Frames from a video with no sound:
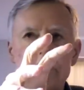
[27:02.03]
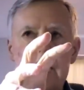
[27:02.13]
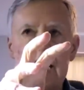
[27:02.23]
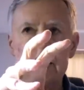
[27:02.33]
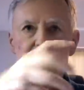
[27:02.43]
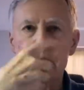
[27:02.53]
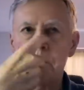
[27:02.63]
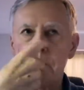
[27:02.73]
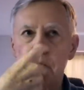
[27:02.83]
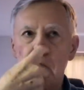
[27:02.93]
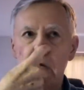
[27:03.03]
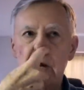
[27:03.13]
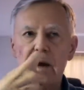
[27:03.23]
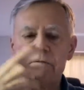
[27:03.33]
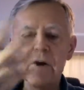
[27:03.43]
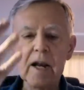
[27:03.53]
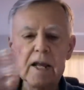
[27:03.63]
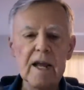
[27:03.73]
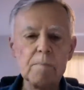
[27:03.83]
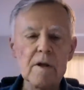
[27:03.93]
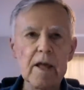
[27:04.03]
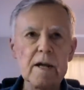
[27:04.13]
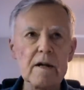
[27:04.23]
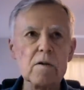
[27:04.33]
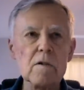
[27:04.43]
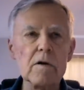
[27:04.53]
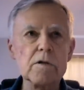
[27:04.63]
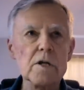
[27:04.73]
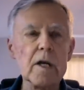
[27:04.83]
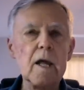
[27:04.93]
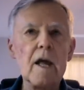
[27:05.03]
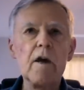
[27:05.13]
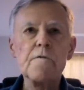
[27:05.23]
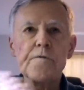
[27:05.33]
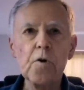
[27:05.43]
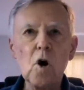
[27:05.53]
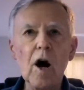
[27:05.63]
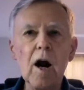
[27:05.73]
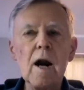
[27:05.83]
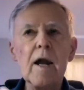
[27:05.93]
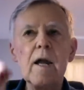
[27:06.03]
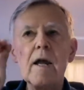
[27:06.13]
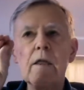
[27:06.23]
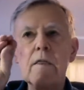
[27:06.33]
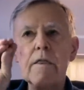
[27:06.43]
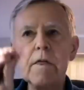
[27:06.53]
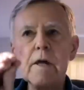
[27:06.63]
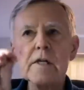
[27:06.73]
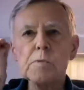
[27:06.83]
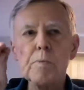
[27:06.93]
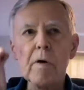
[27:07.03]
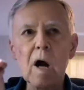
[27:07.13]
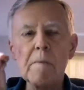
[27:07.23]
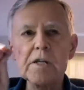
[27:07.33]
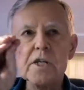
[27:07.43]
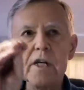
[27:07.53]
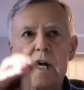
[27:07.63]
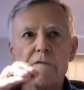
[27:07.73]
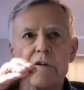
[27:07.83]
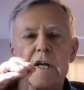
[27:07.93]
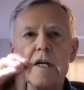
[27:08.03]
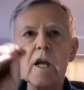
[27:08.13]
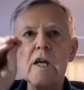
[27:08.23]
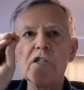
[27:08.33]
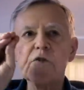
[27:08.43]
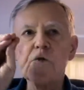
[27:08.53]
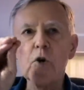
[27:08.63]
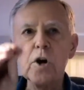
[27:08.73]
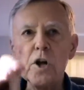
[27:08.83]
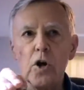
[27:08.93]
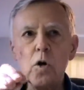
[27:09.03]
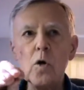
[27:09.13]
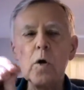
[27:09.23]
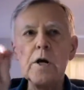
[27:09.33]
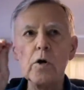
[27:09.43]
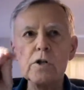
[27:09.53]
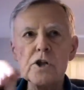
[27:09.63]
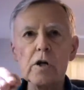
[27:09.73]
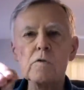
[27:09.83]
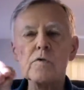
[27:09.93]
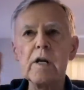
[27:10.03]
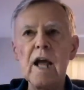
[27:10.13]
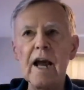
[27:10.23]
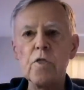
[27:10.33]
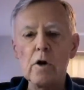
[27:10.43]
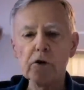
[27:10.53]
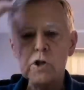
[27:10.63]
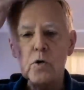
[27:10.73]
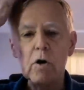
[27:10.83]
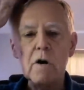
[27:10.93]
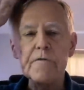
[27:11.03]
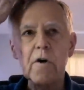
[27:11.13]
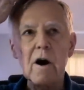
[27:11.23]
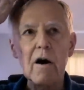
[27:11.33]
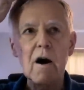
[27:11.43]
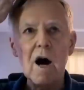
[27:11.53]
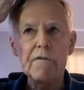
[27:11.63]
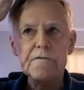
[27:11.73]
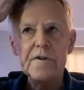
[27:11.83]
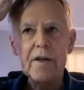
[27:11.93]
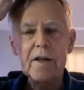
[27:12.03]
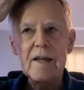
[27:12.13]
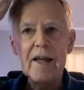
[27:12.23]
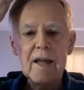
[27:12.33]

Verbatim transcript: a proof text. I finally came to that conclusion. For this promise, covenant, is for you, your children, and those who are afar off.